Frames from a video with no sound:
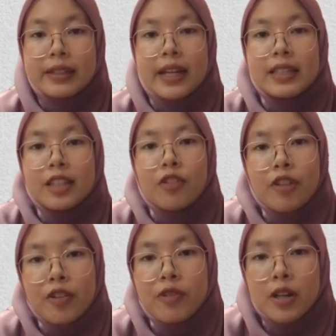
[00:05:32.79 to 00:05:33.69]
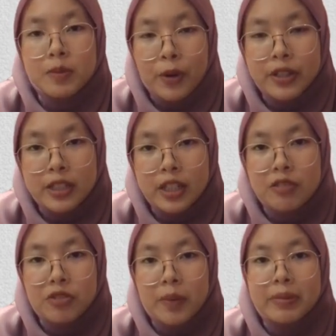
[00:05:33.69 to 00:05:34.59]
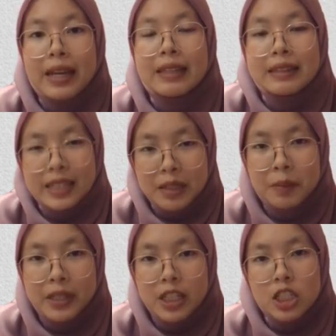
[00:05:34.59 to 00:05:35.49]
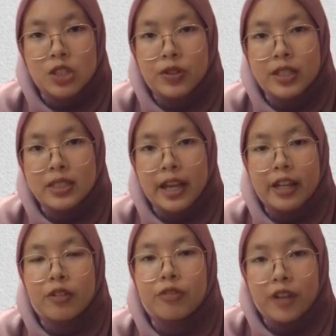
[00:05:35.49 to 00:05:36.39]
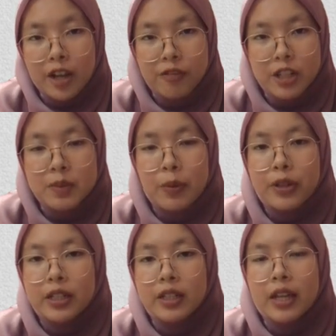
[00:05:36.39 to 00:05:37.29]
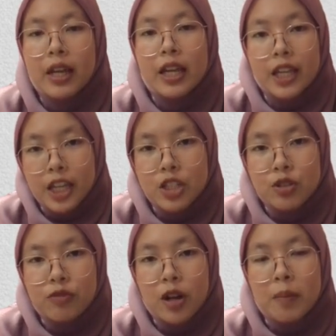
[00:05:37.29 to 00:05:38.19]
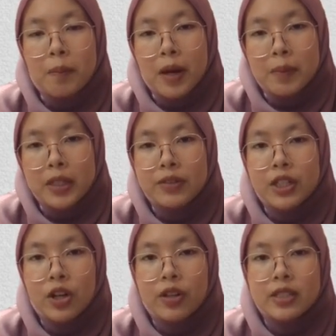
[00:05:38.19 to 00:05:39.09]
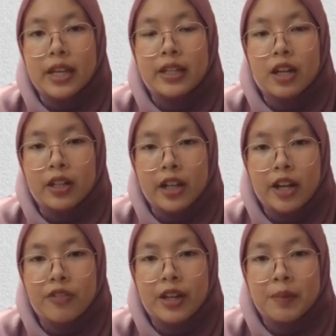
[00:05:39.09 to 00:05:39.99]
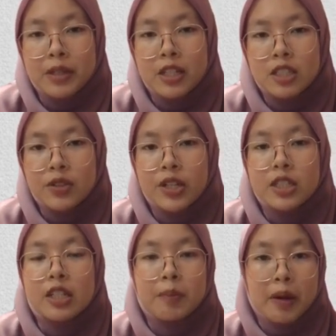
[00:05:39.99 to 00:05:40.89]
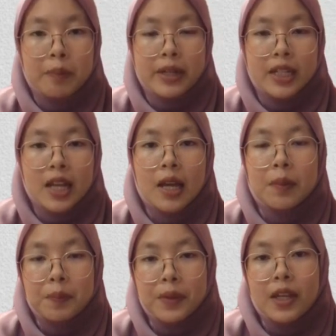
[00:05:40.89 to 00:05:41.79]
95 respondents from 19 ministries and 5 respondents, each from Public Records and Archive Administration Department